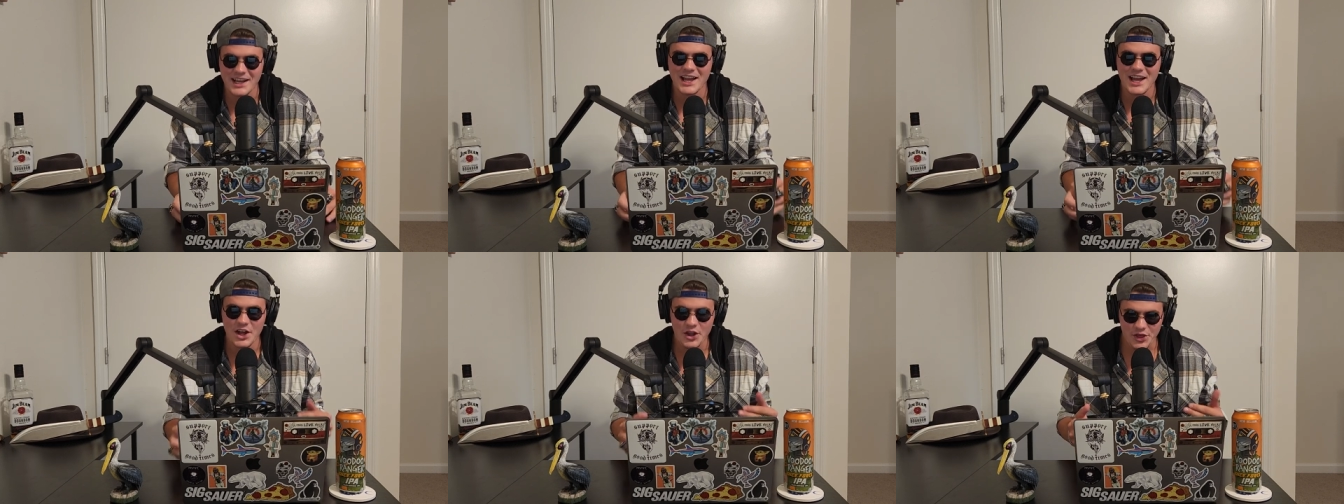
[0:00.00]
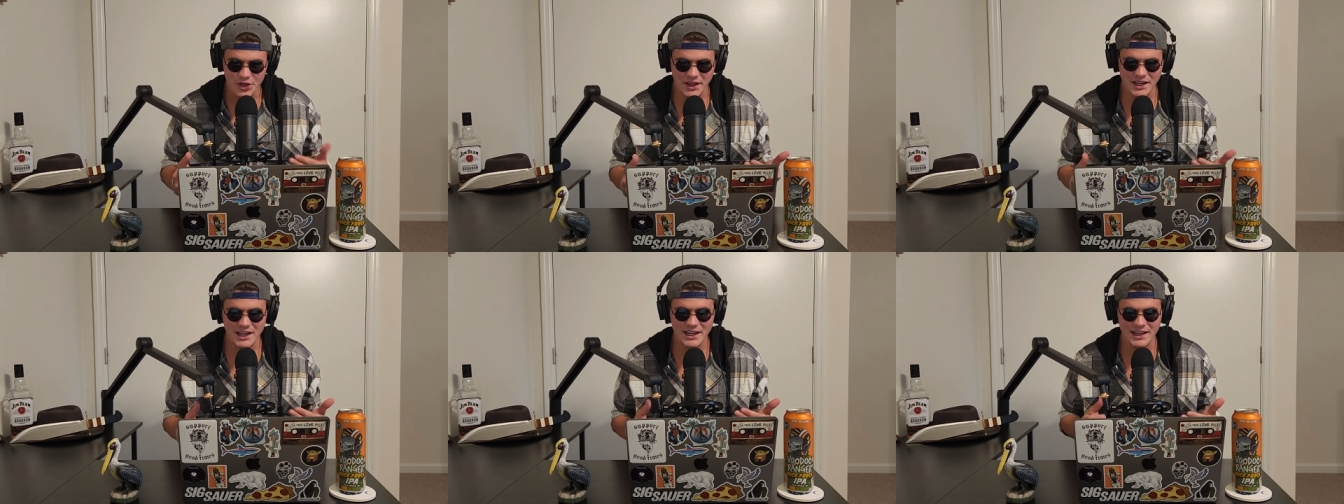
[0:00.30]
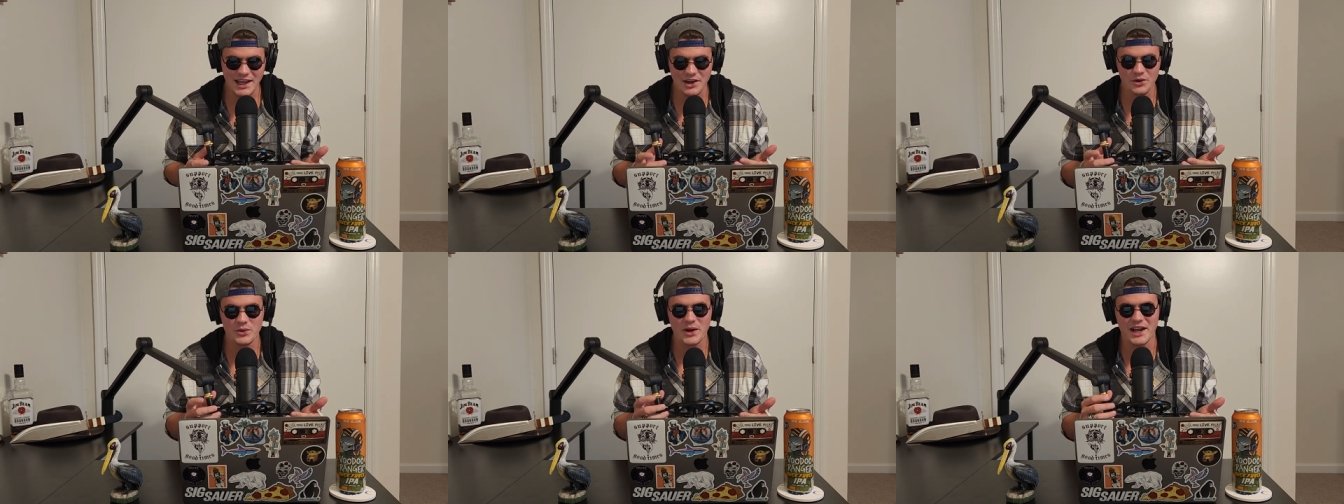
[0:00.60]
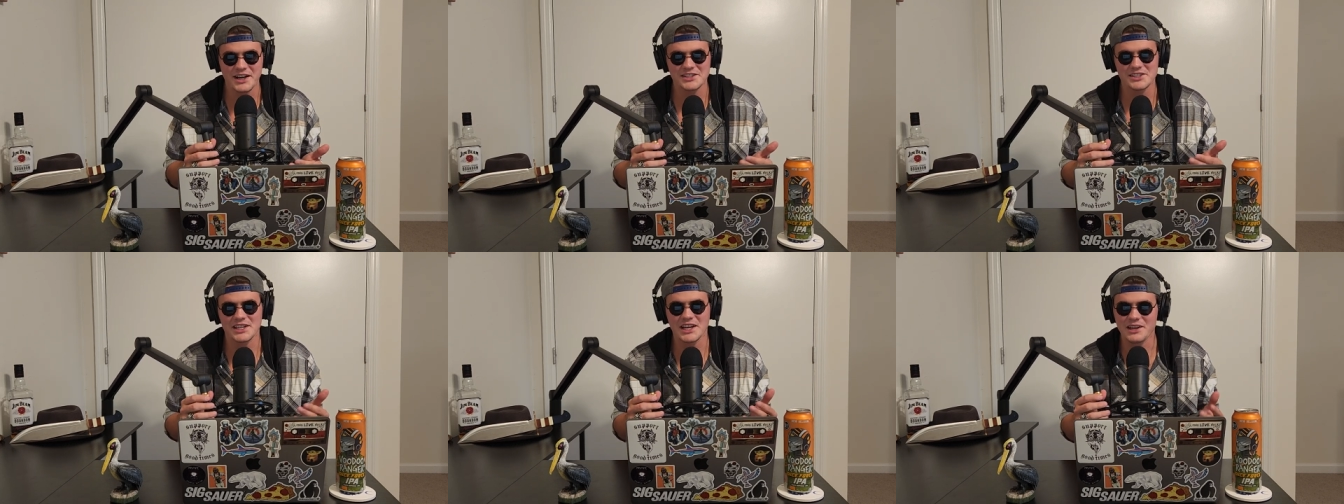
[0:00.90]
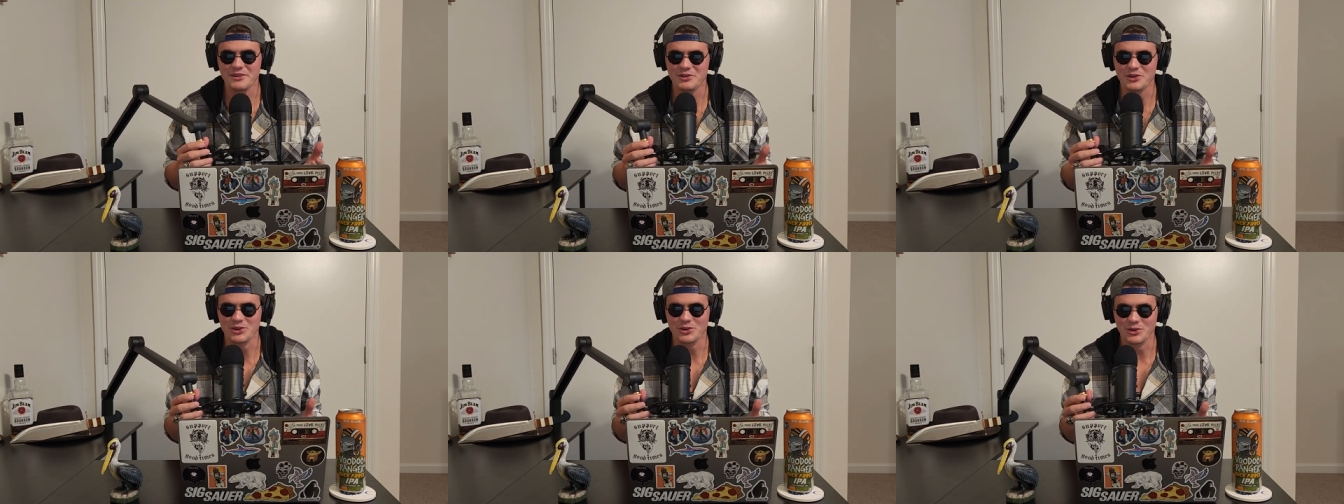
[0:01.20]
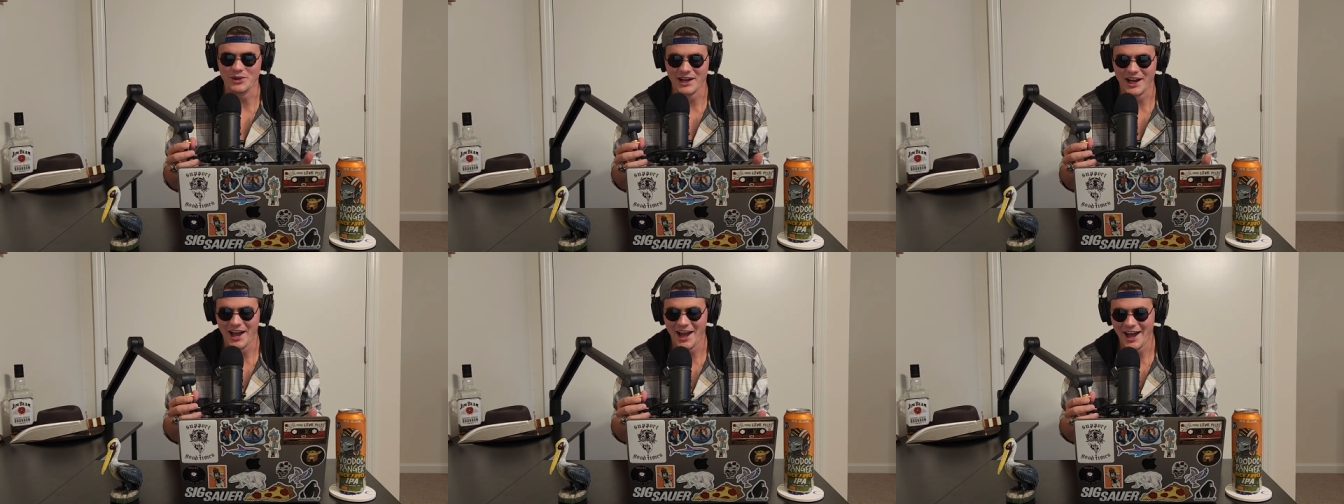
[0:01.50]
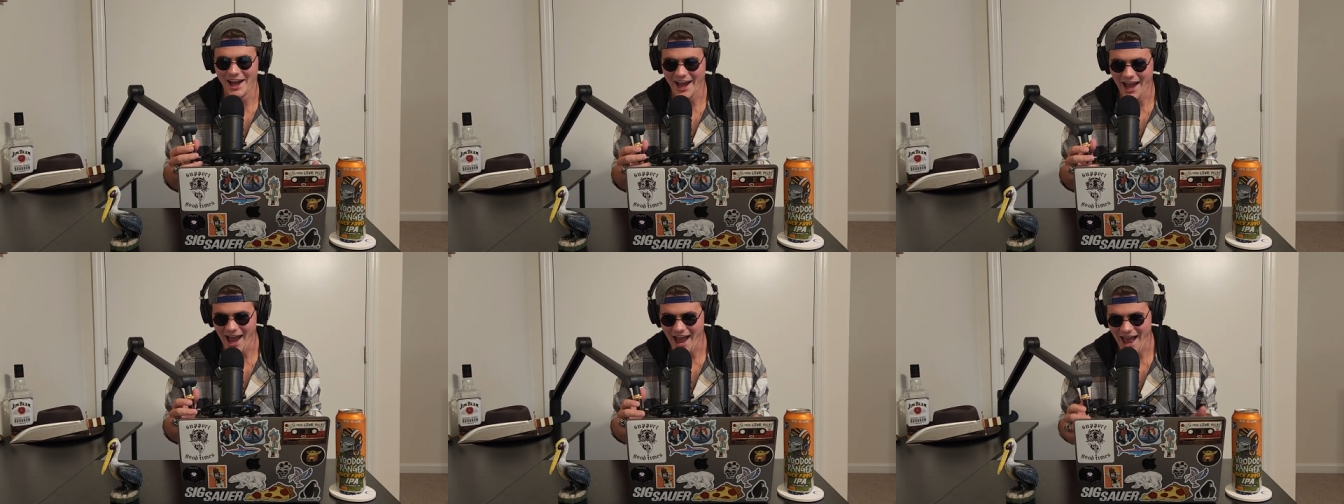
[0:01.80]
Thinking that it would actually give you
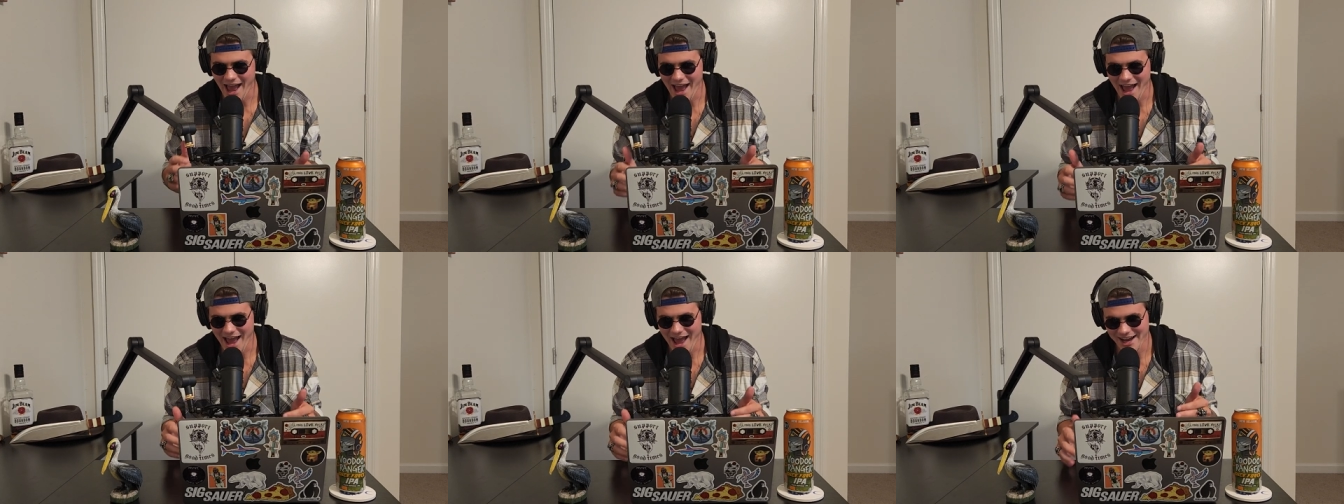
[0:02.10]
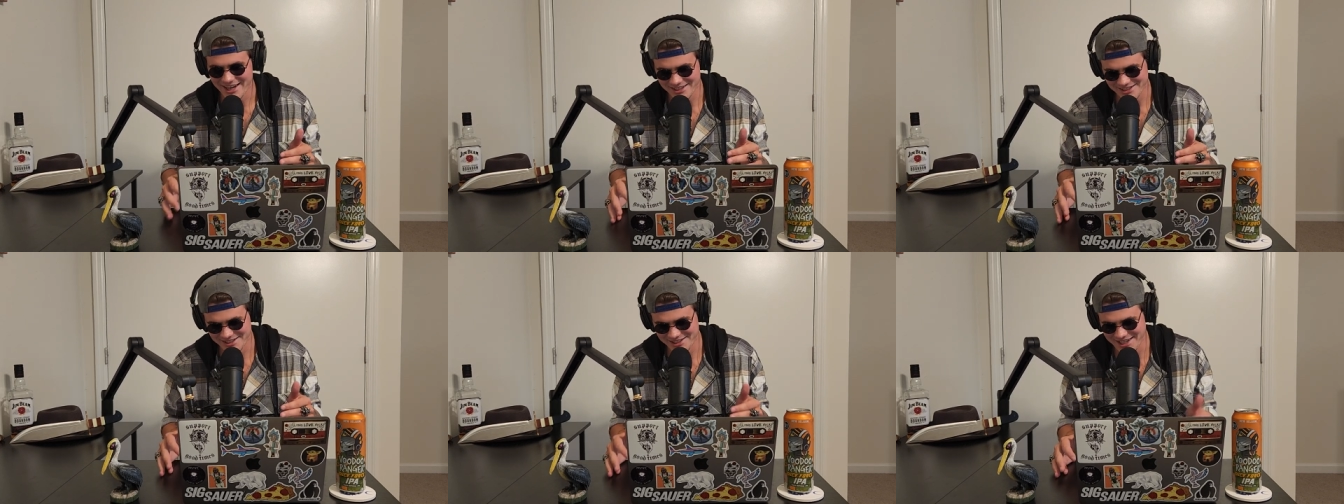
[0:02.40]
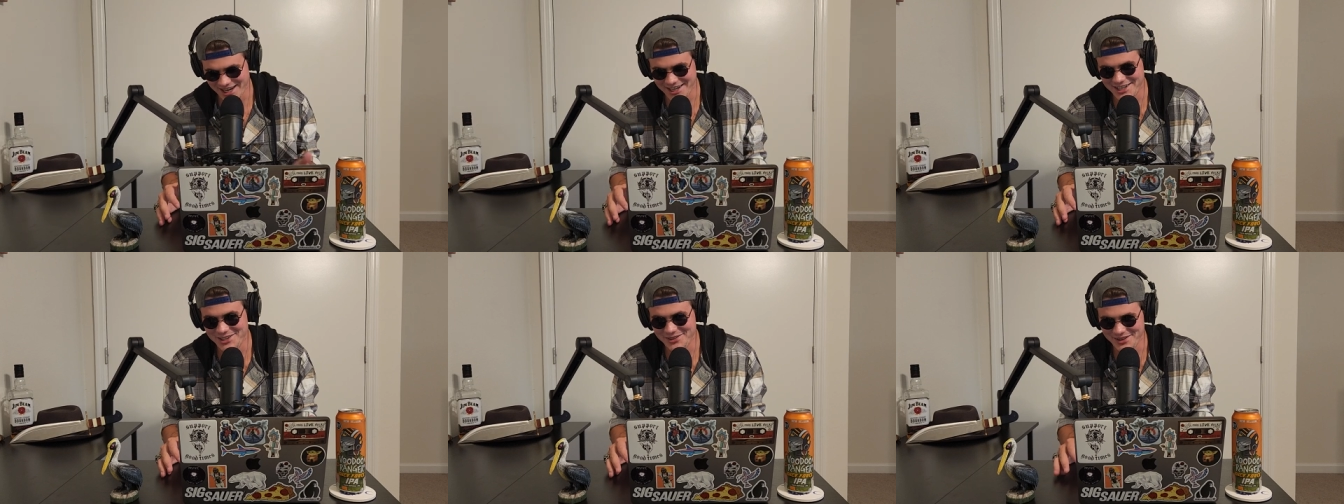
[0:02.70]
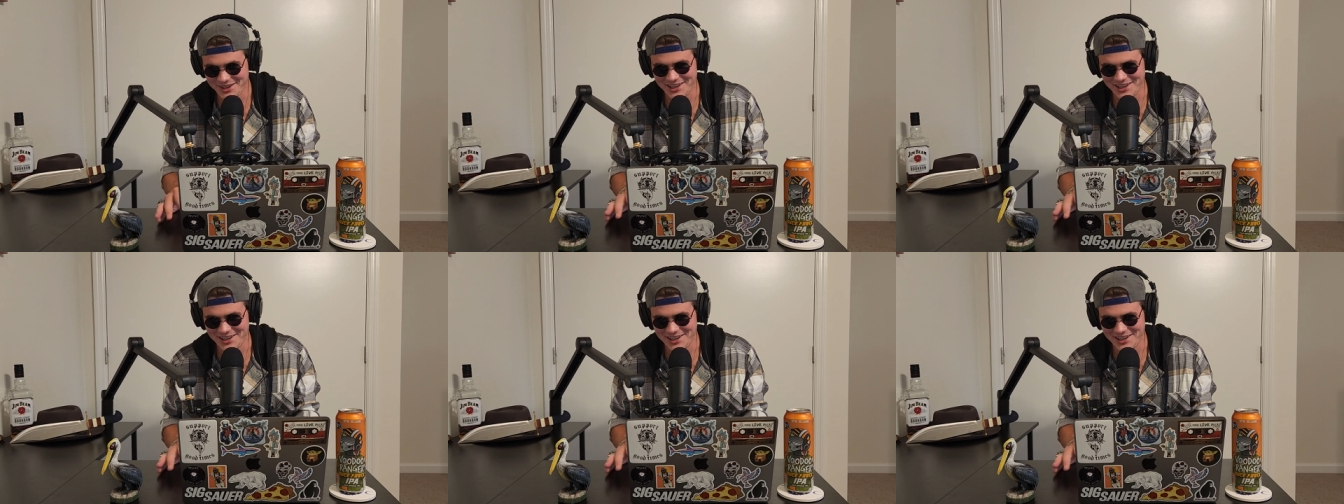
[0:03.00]
genuine